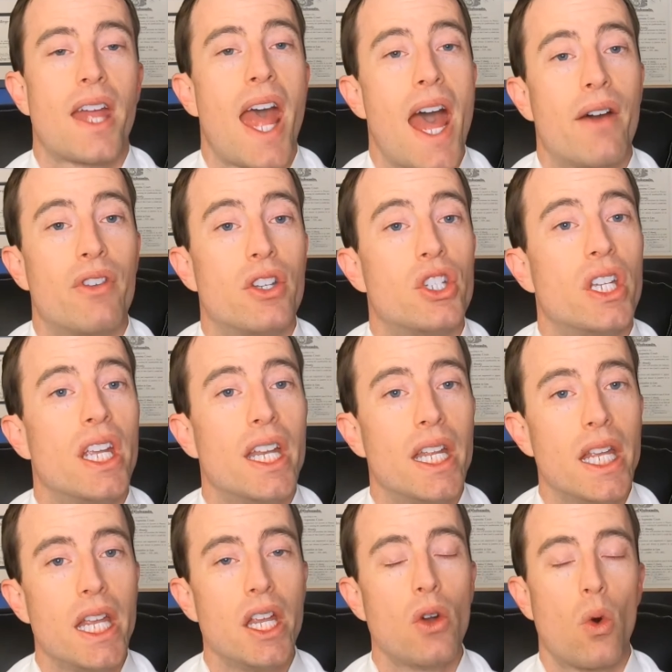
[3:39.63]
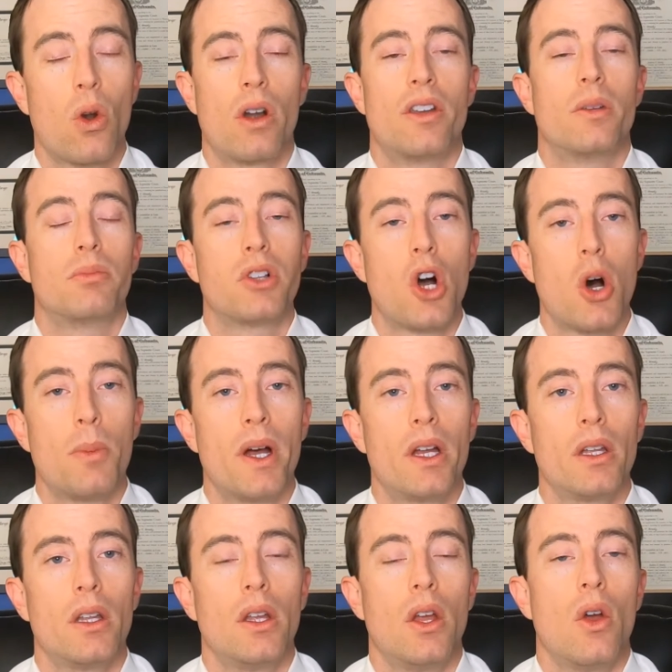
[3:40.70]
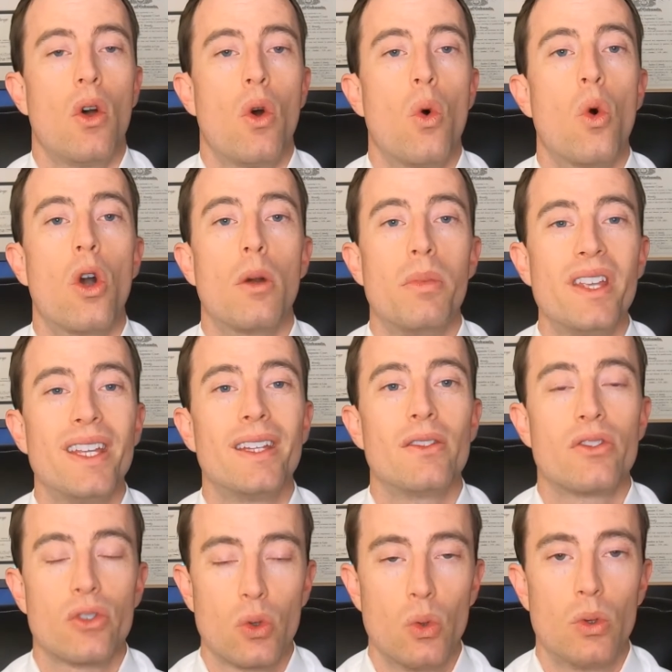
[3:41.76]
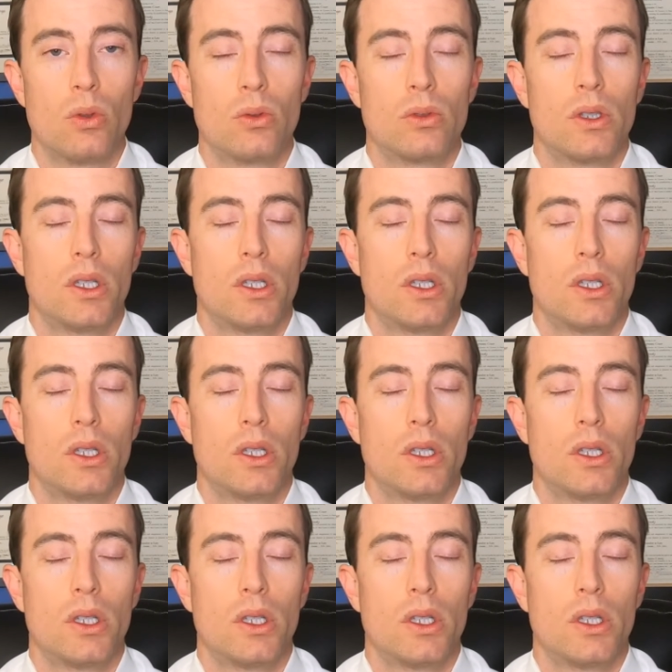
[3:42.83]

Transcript: to have a GED or a diploma, or be in school,